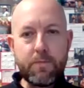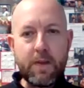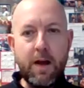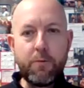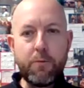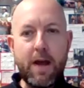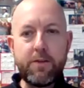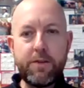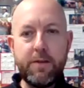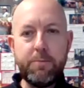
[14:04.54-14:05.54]
uh,
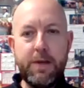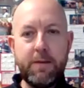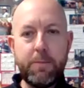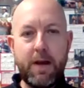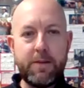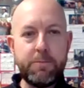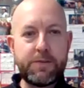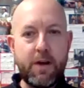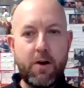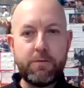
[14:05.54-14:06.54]
rather than being by
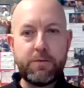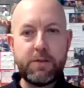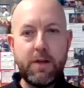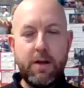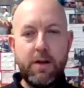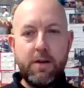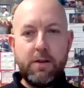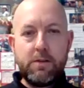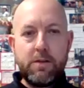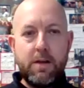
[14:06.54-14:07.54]
themselves.
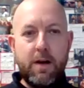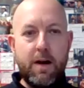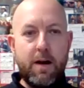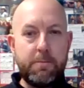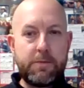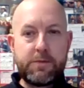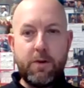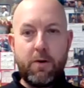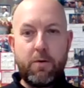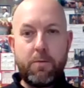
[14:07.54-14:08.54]
Um,
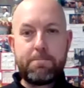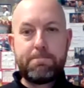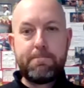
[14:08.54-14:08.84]
so